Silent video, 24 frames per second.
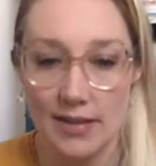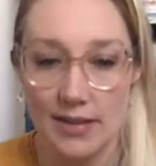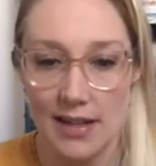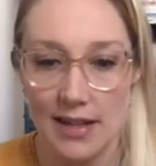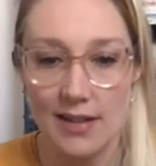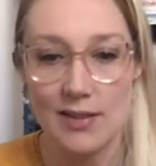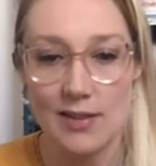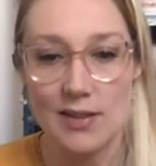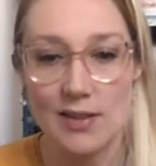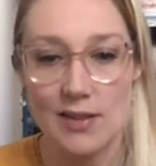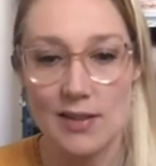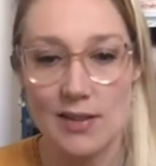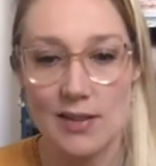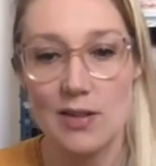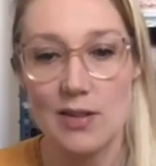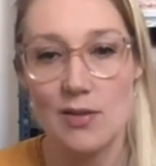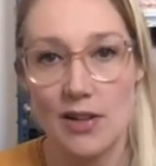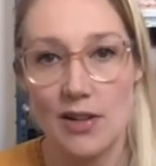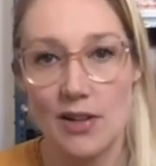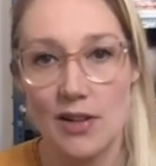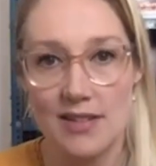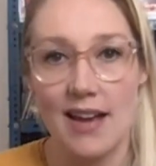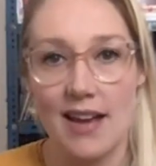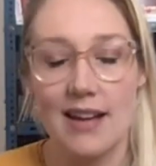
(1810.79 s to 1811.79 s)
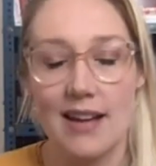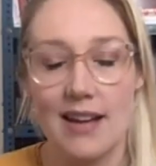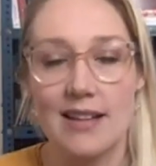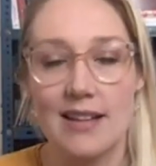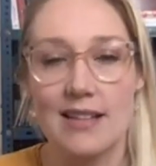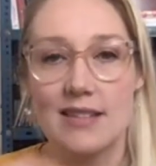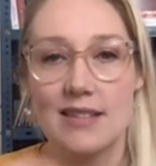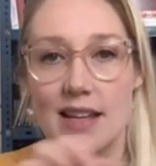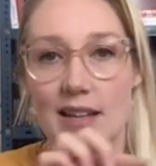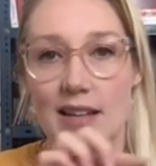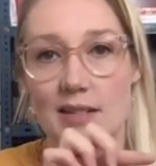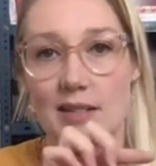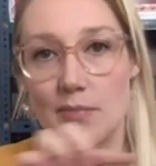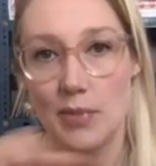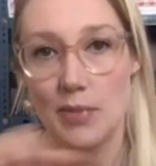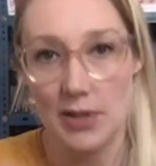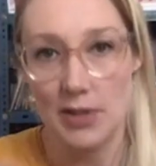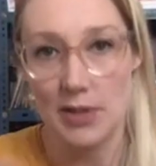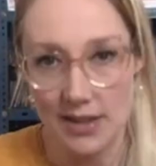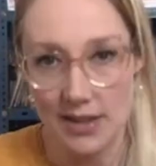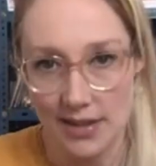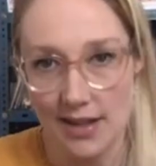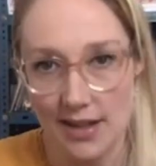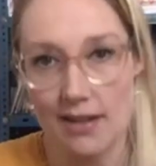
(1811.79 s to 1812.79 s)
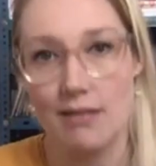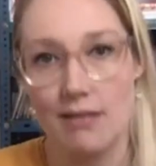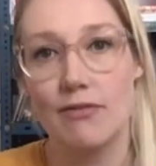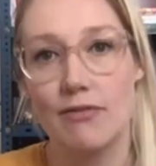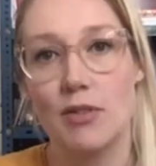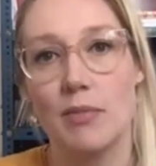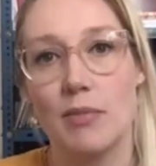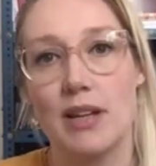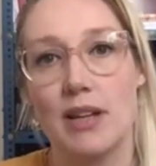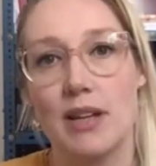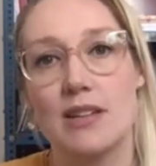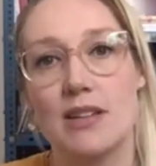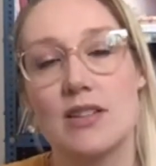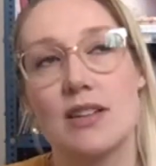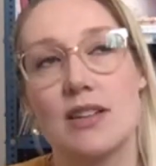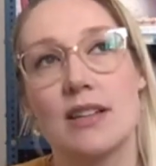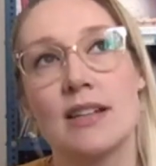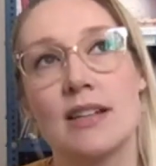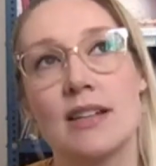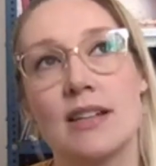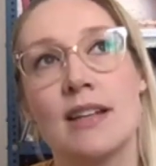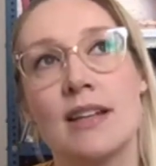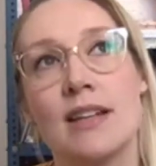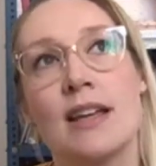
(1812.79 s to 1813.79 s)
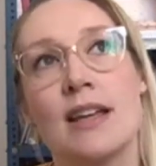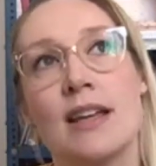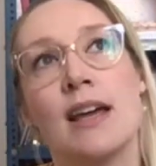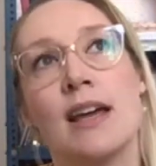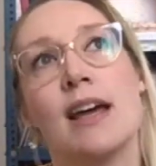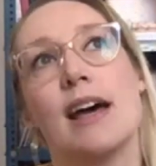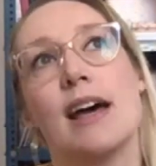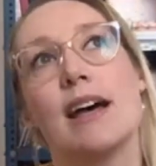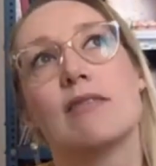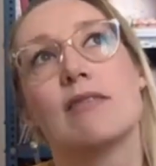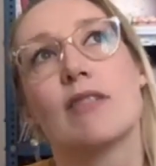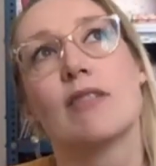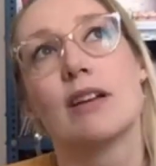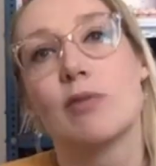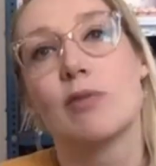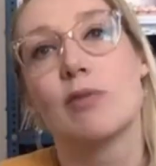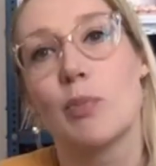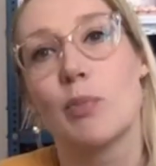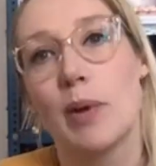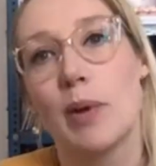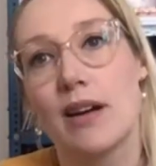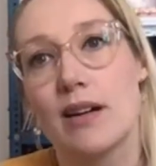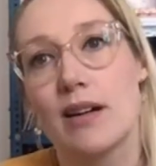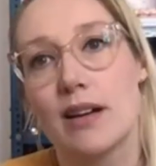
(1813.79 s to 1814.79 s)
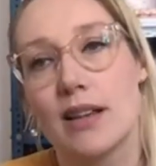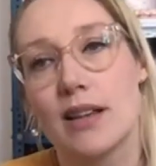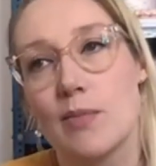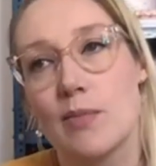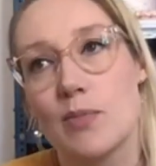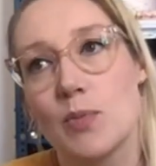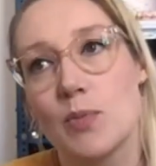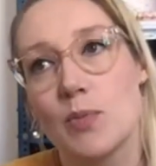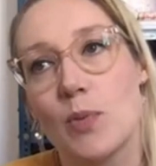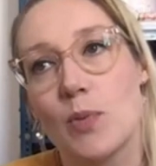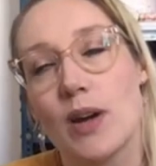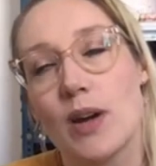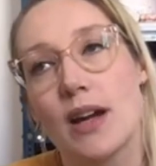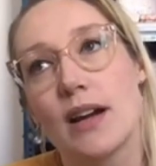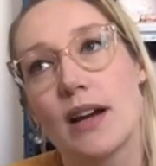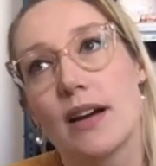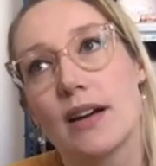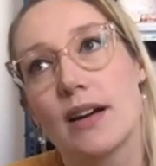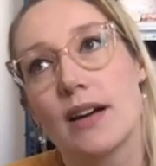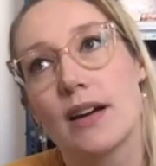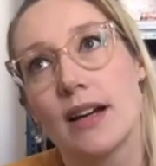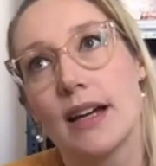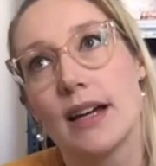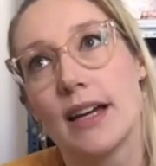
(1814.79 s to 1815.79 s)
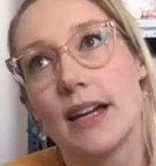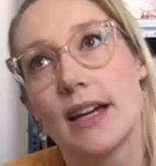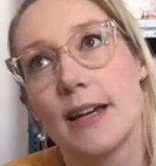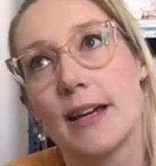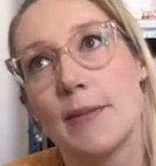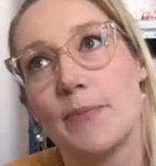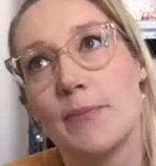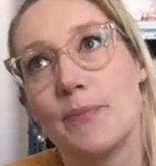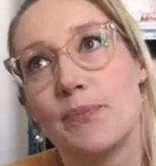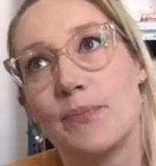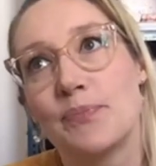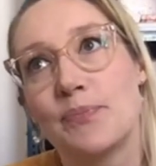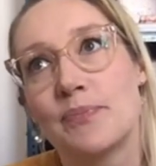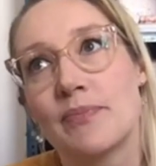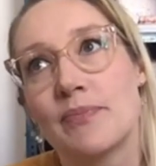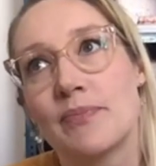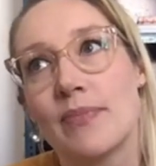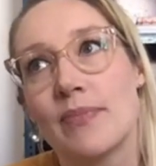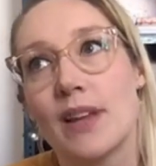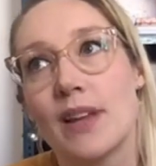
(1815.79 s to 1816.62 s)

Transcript: They can use her designs and put in their information and run repair clubs where um,